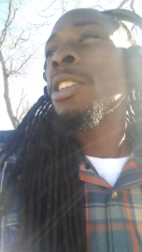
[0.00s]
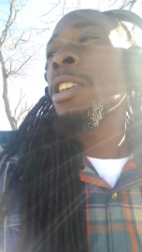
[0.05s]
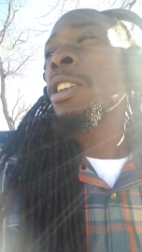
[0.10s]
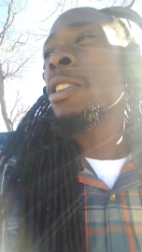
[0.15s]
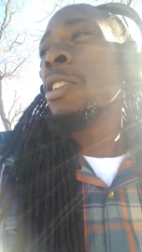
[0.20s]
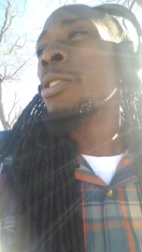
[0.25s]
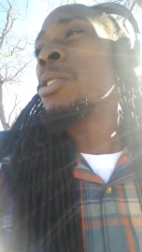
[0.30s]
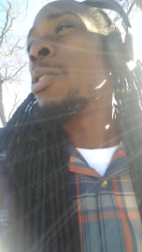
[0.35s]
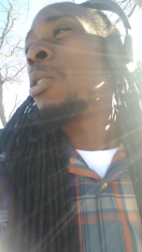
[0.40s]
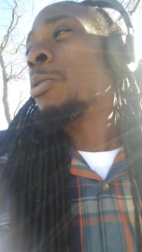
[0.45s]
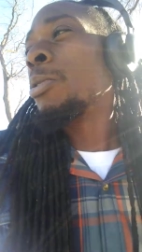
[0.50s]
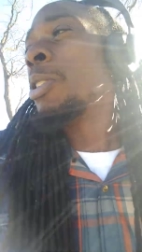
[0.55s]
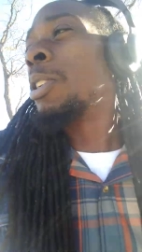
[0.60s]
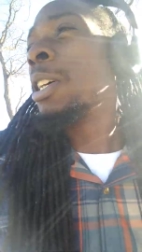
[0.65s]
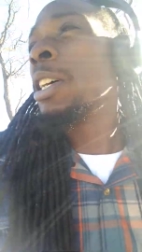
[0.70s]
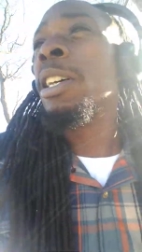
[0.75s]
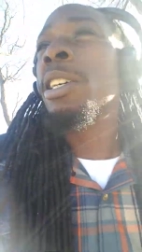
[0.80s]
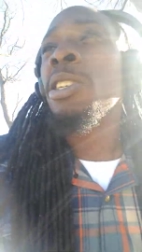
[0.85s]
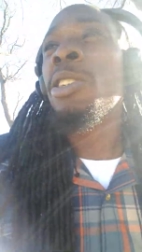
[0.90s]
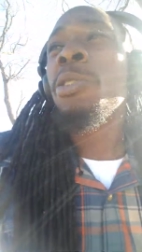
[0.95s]
years onto
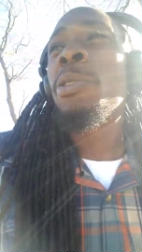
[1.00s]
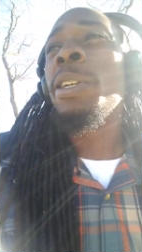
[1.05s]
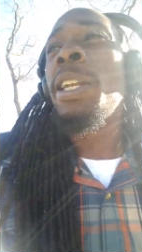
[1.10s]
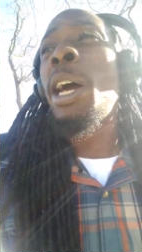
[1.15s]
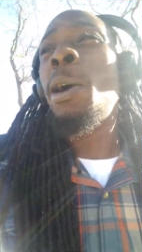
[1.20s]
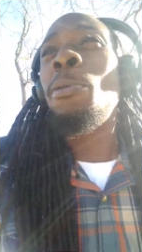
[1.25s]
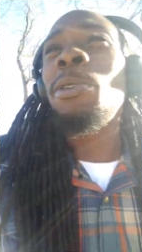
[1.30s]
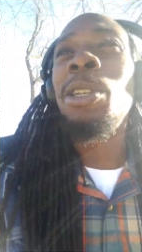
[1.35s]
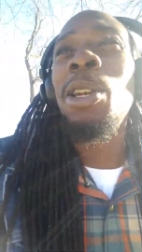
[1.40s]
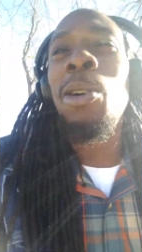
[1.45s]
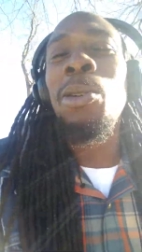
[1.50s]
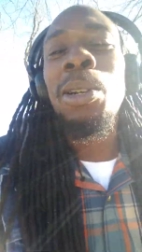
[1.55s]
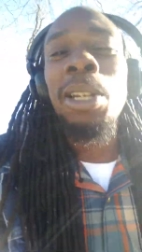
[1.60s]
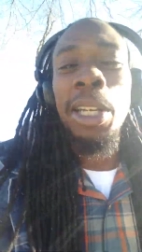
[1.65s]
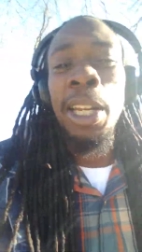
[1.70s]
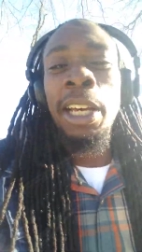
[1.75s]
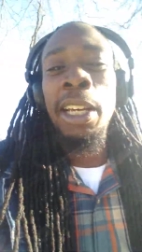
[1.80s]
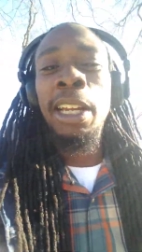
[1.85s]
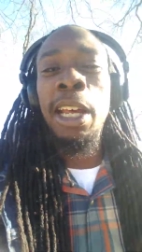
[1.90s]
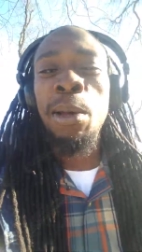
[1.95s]
the history that we know
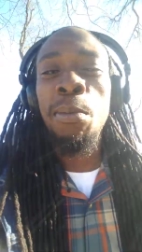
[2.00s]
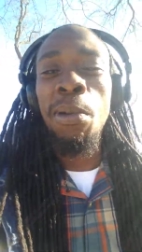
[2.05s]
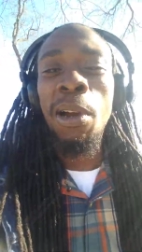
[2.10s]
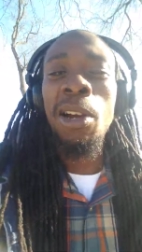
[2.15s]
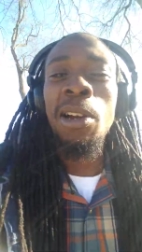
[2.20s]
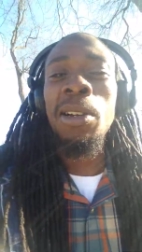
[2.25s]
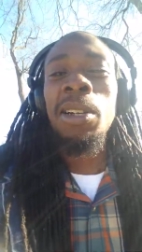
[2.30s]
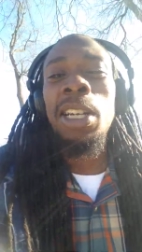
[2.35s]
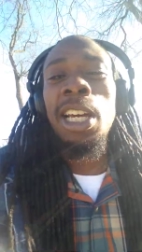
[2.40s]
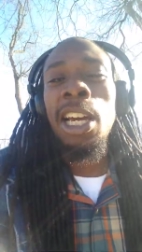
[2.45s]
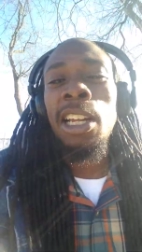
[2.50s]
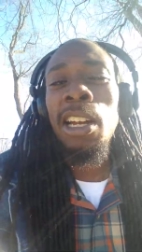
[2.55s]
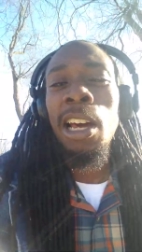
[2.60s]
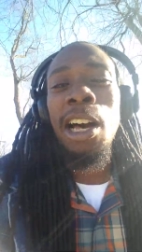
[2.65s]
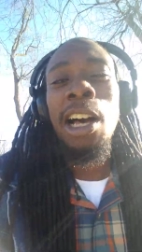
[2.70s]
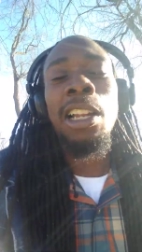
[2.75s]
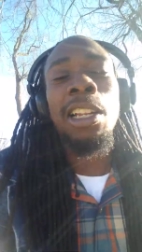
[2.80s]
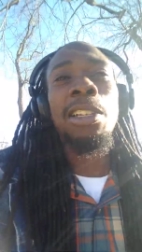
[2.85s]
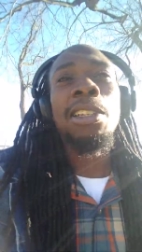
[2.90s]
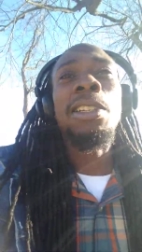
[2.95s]
today. They burned down
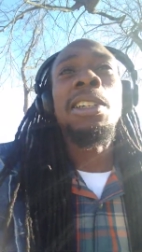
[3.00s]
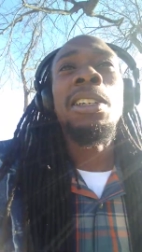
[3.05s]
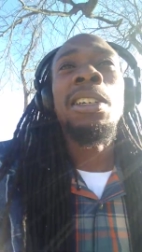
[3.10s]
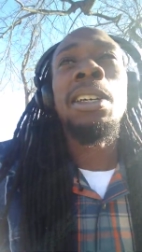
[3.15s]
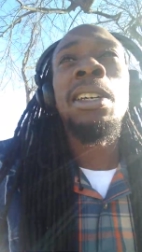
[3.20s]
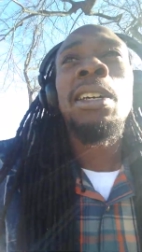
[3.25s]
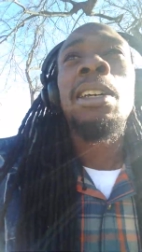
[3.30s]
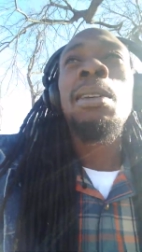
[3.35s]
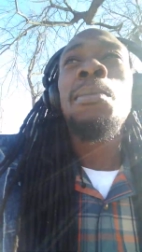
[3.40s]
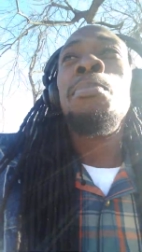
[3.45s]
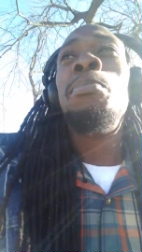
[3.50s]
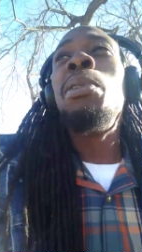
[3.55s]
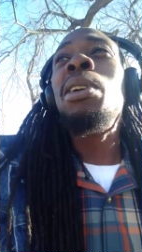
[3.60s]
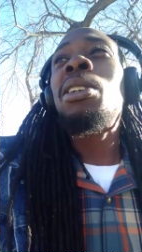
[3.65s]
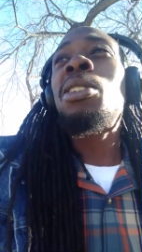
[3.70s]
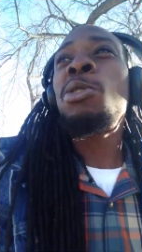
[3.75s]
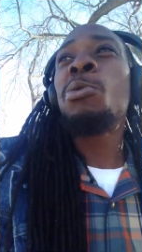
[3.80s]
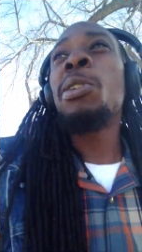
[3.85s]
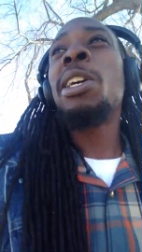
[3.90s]
all of the books